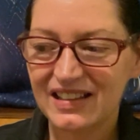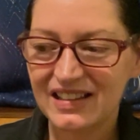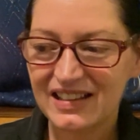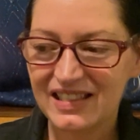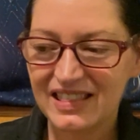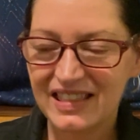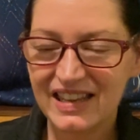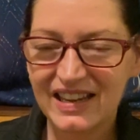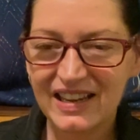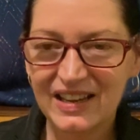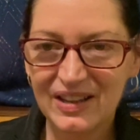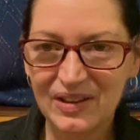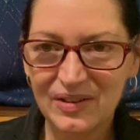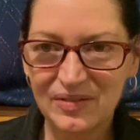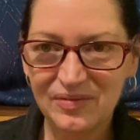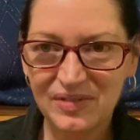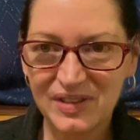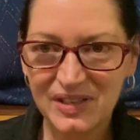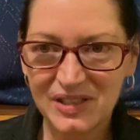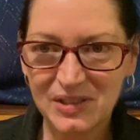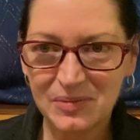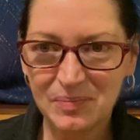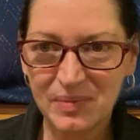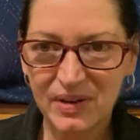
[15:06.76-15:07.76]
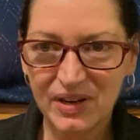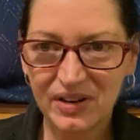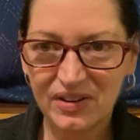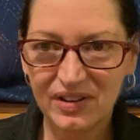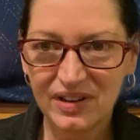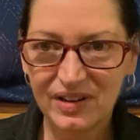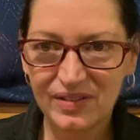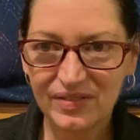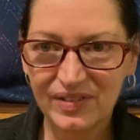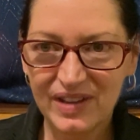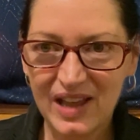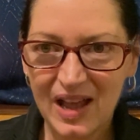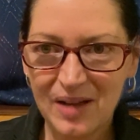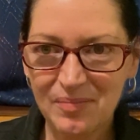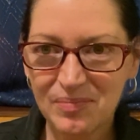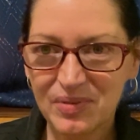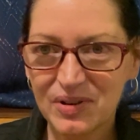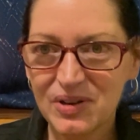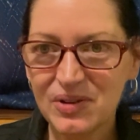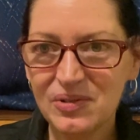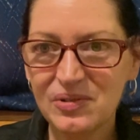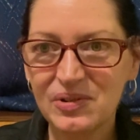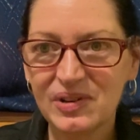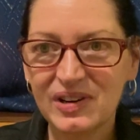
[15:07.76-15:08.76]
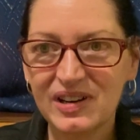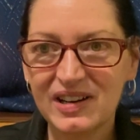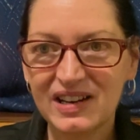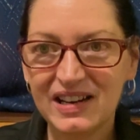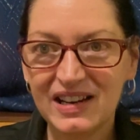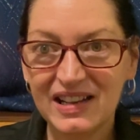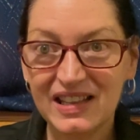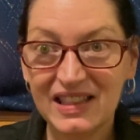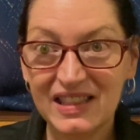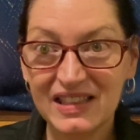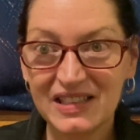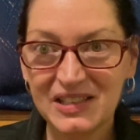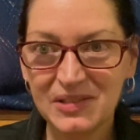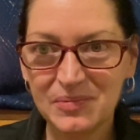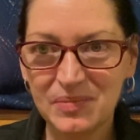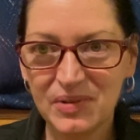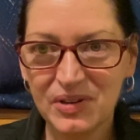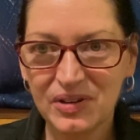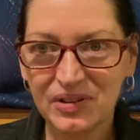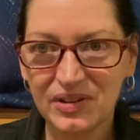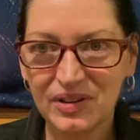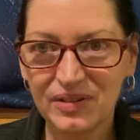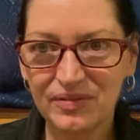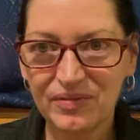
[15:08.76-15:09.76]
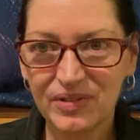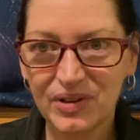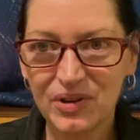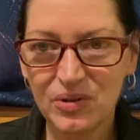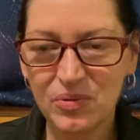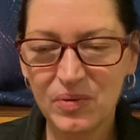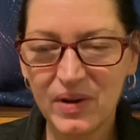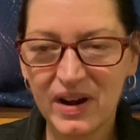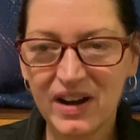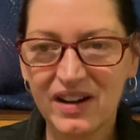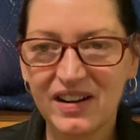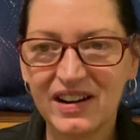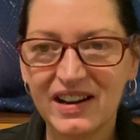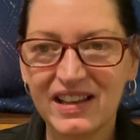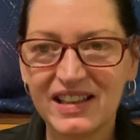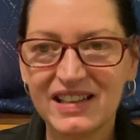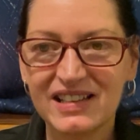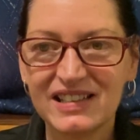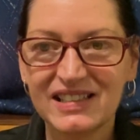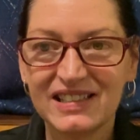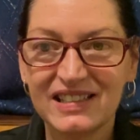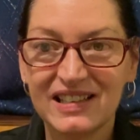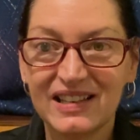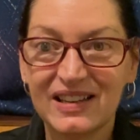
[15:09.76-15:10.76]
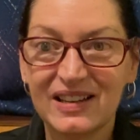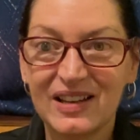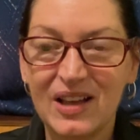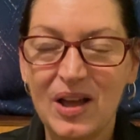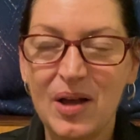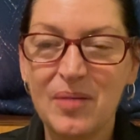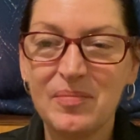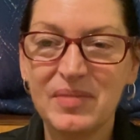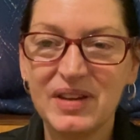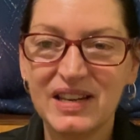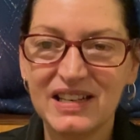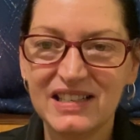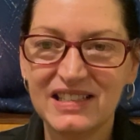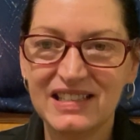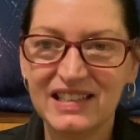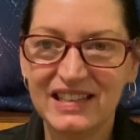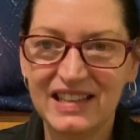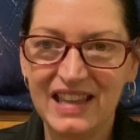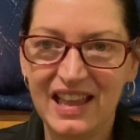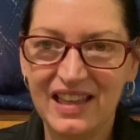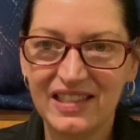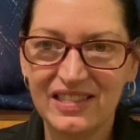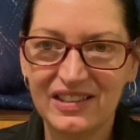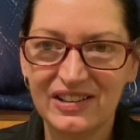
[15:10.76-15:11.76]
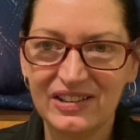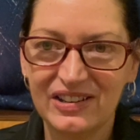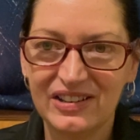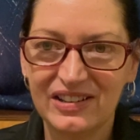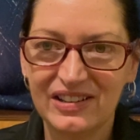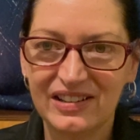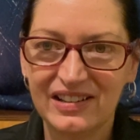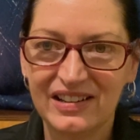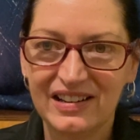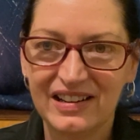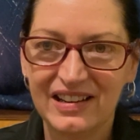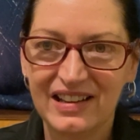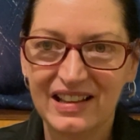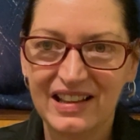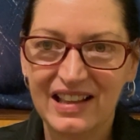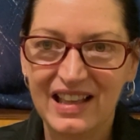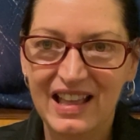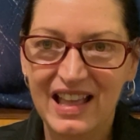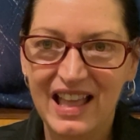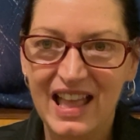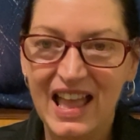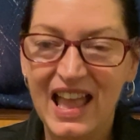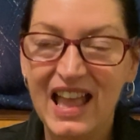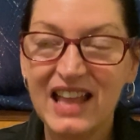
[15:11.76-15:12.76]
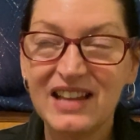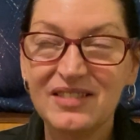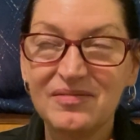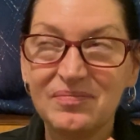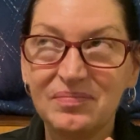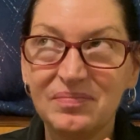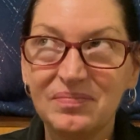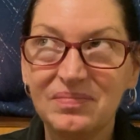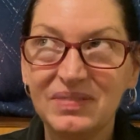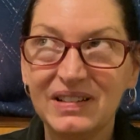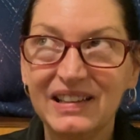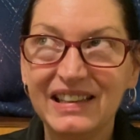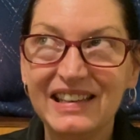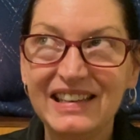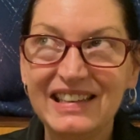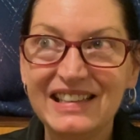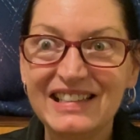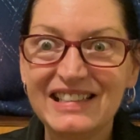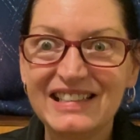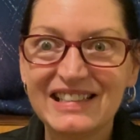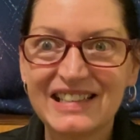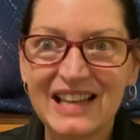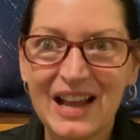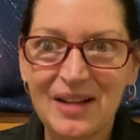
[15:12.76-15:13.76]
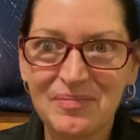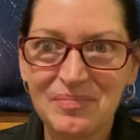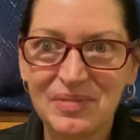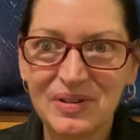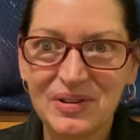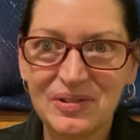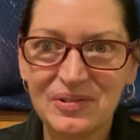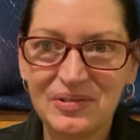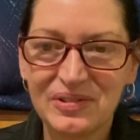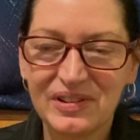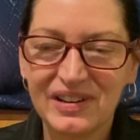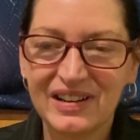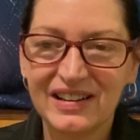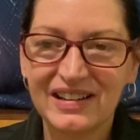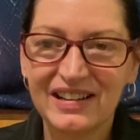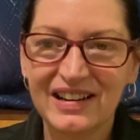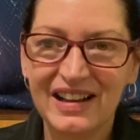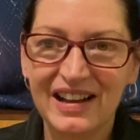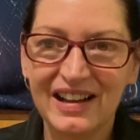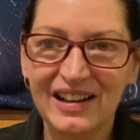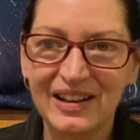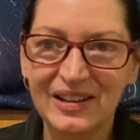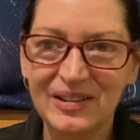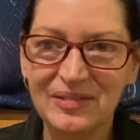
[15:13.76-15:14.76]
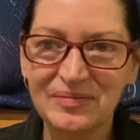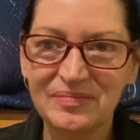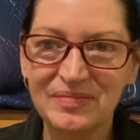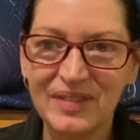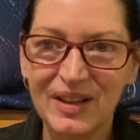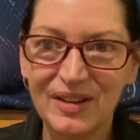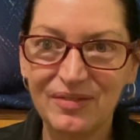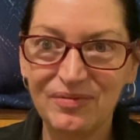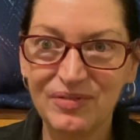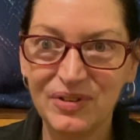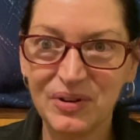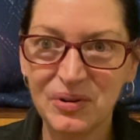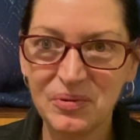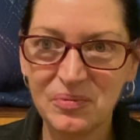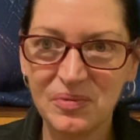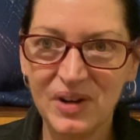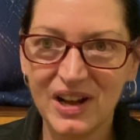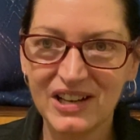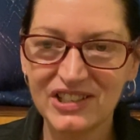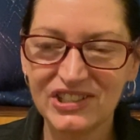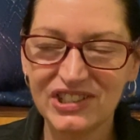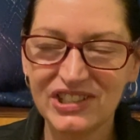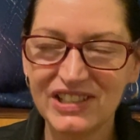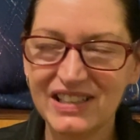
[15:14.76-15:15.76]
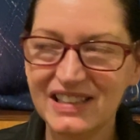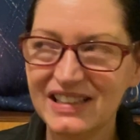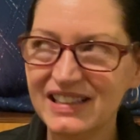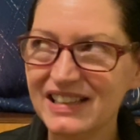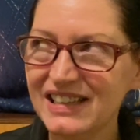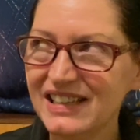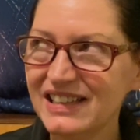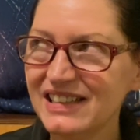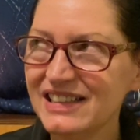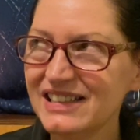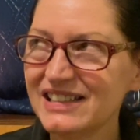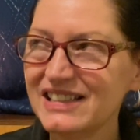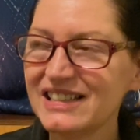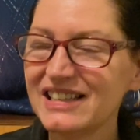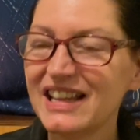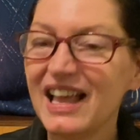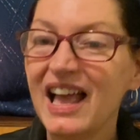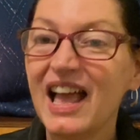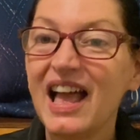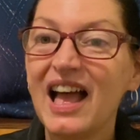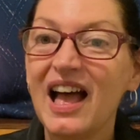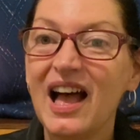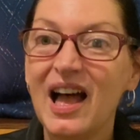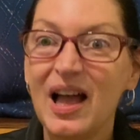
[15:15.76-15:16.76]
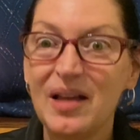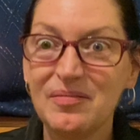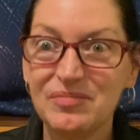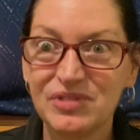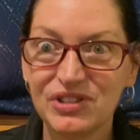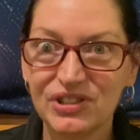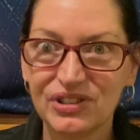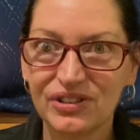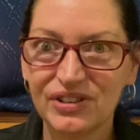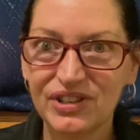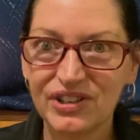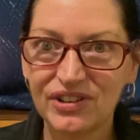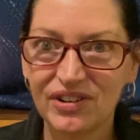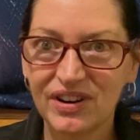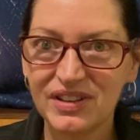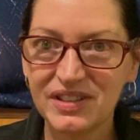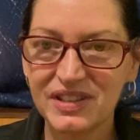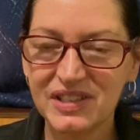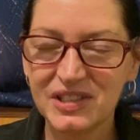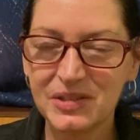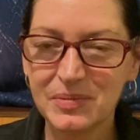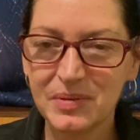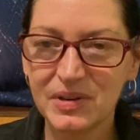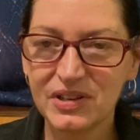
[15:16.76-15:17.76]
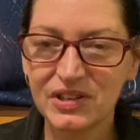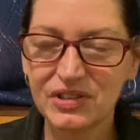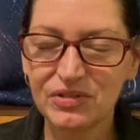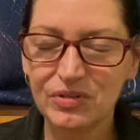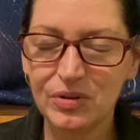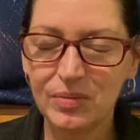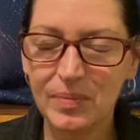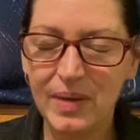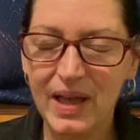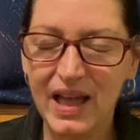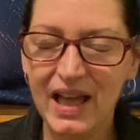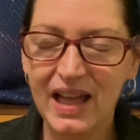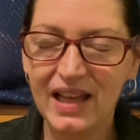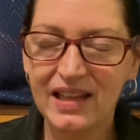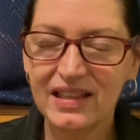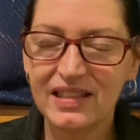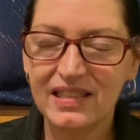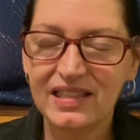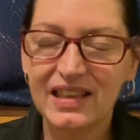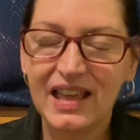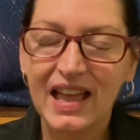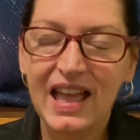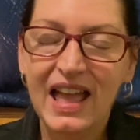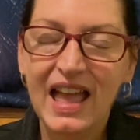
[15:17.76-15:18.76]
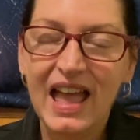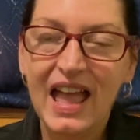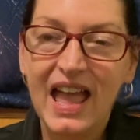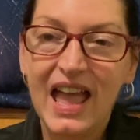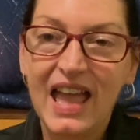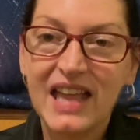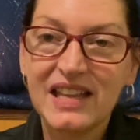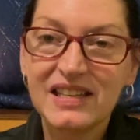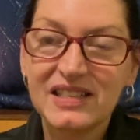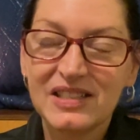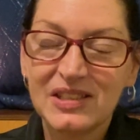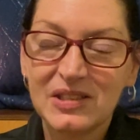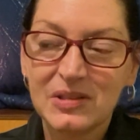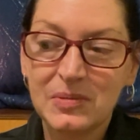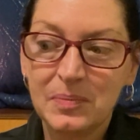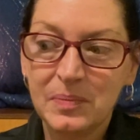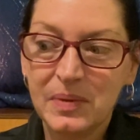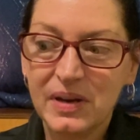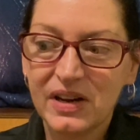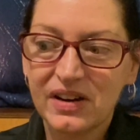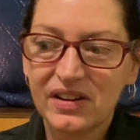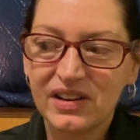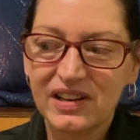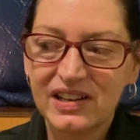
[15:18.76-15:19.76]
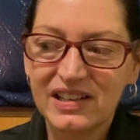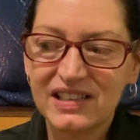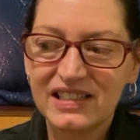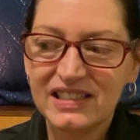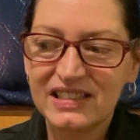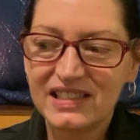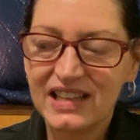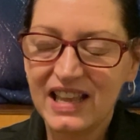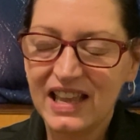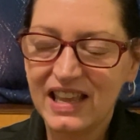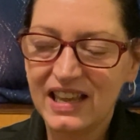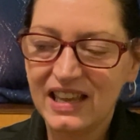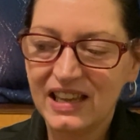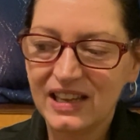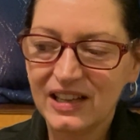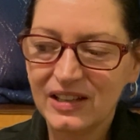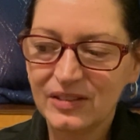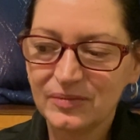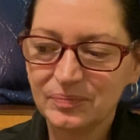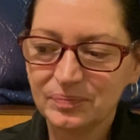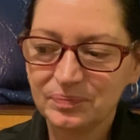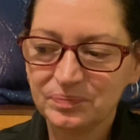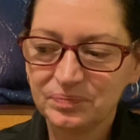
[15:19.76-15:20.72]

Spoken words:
think of the spirit of Capricorn and the spirit of Aquarius coming together. And please, Capricorn, if you're watching this, I'm sure you're on the spiritual path, and Spirit is saying